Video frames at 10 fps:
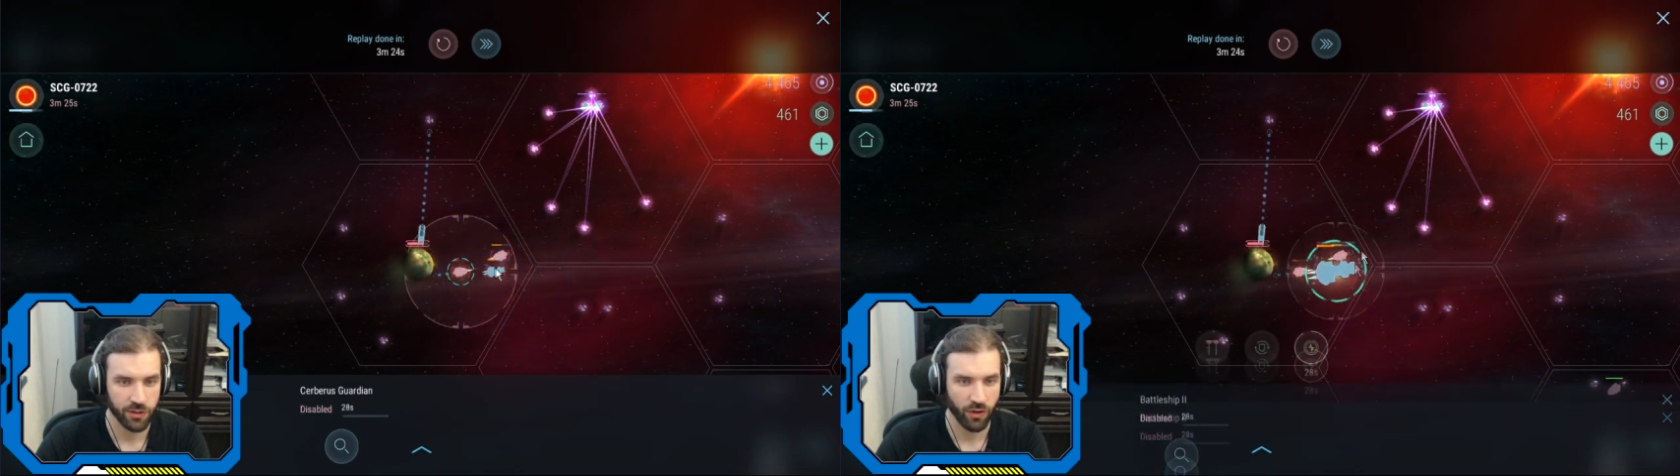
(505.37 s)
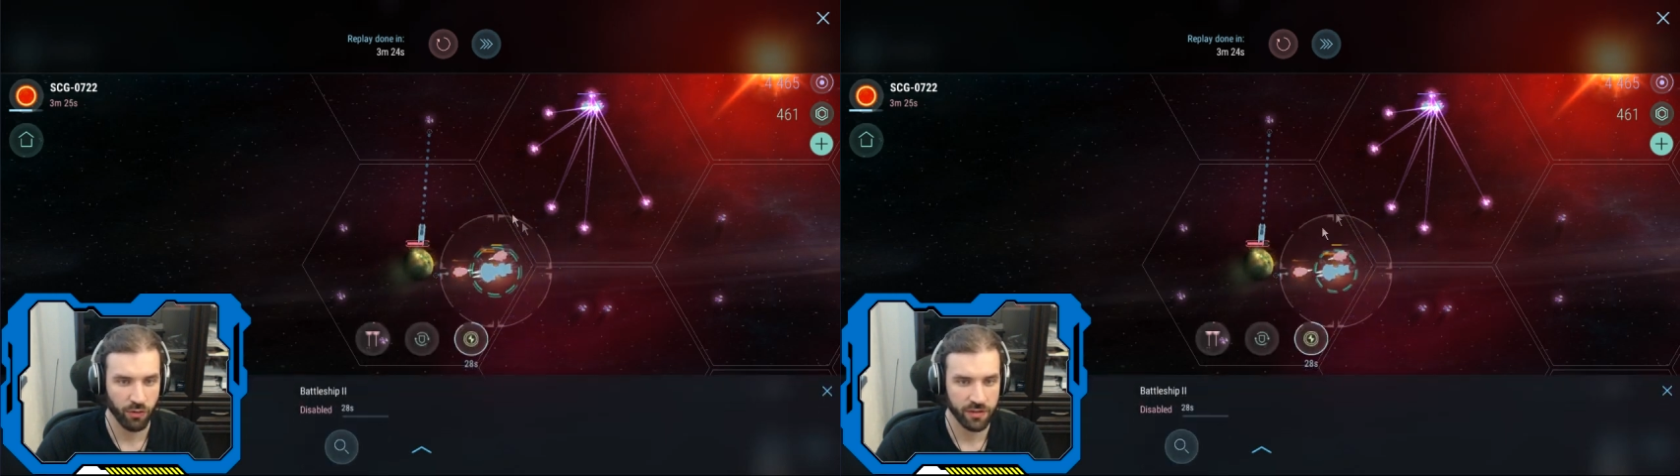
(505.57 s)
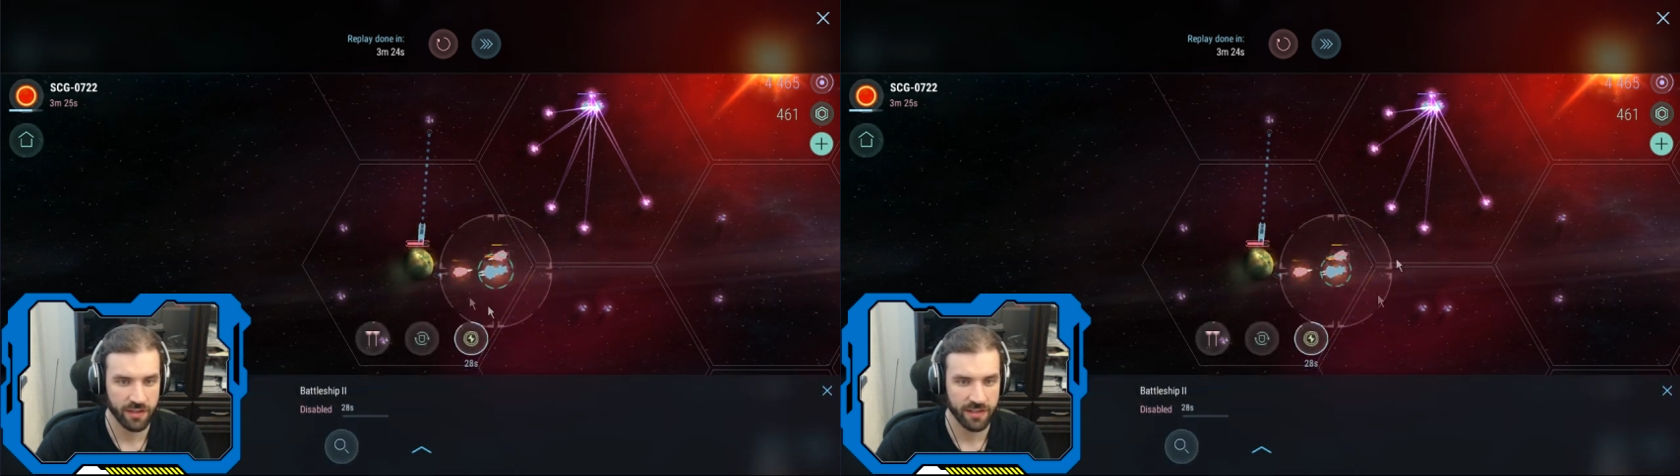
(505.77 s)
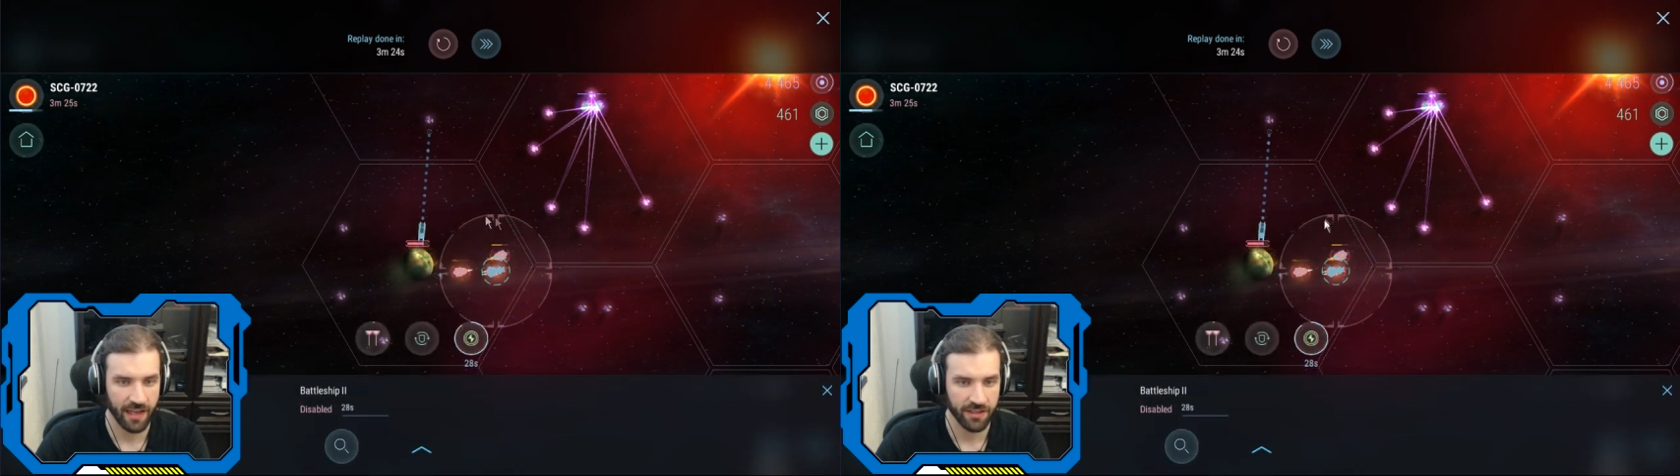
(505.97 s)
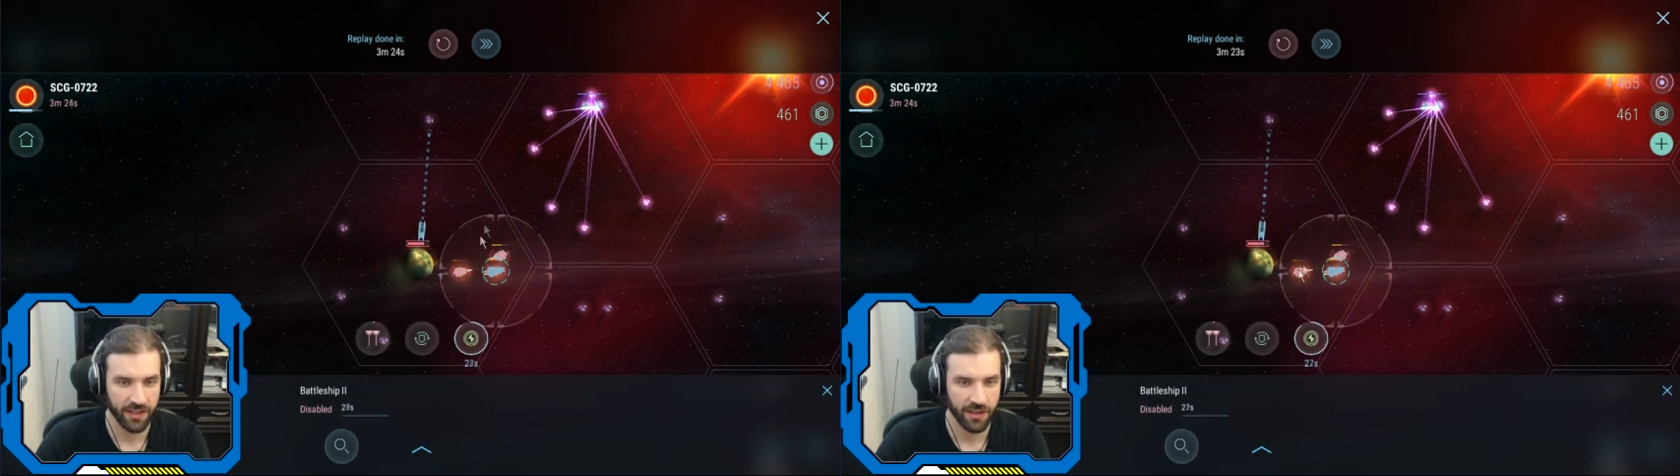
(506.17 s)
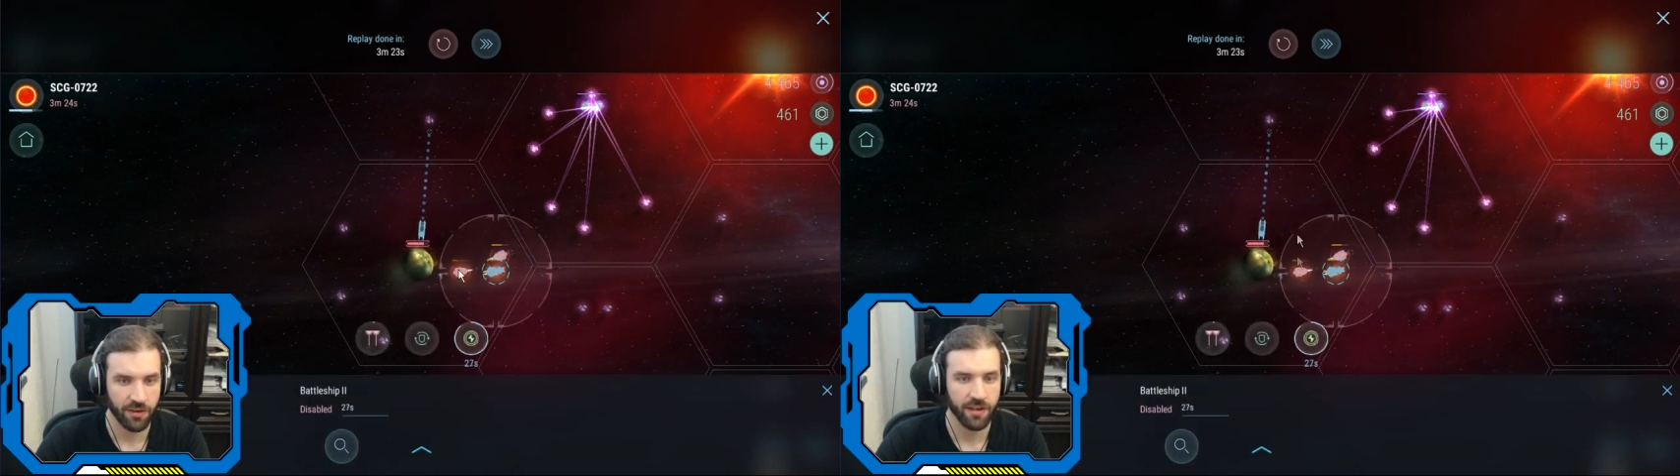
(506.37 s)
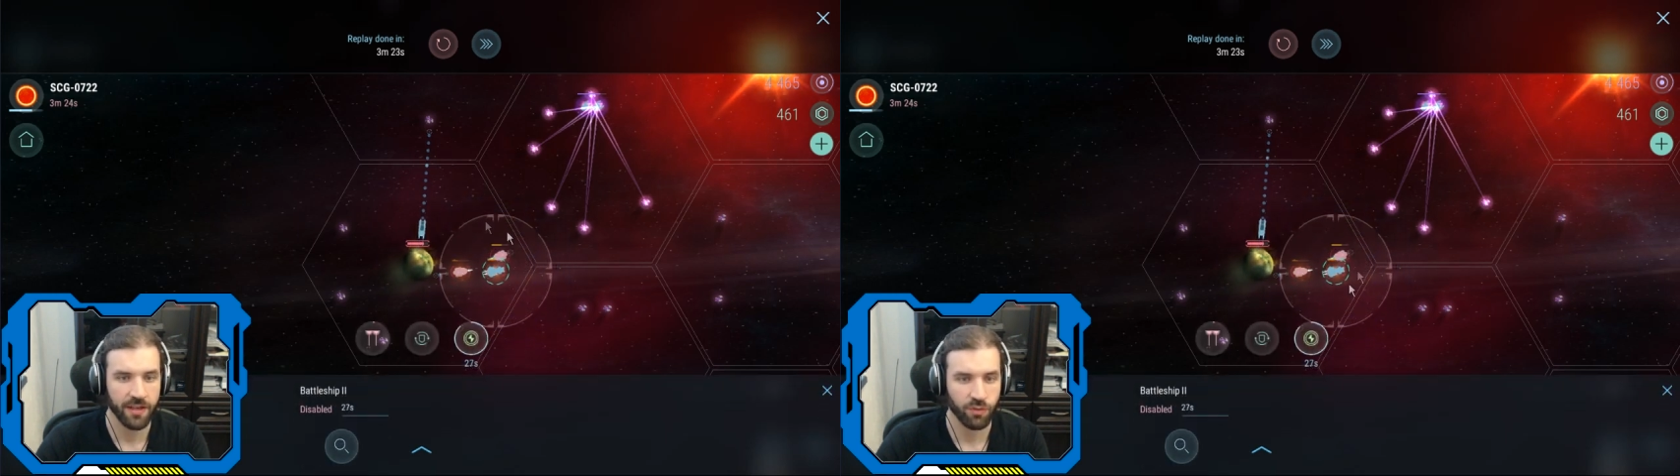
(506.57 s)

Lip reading: So I use the stun here